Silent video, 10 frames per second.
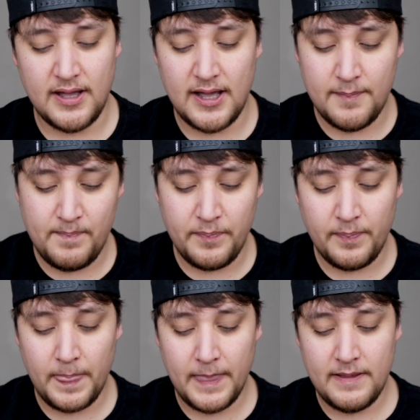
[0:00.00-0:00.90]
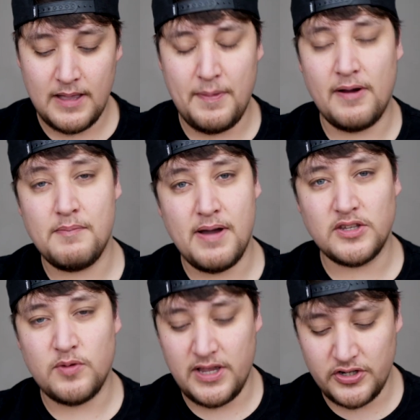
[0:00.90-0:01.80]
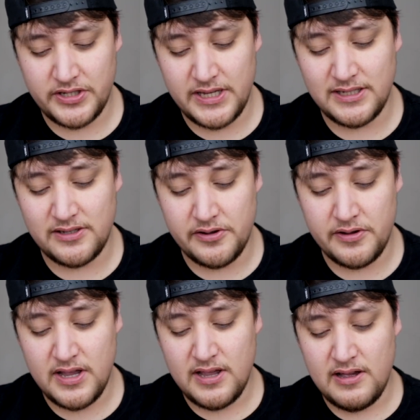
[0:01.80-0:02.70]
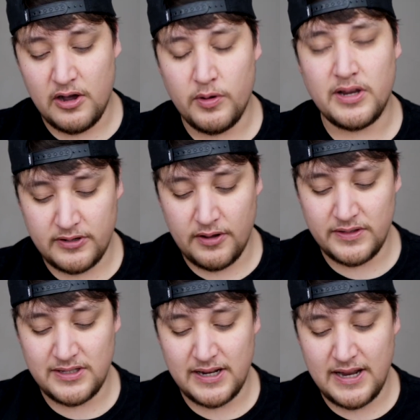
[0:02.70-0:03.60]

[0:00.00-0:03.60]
Apparently mine's quite interesting, so I'll quickly delve into that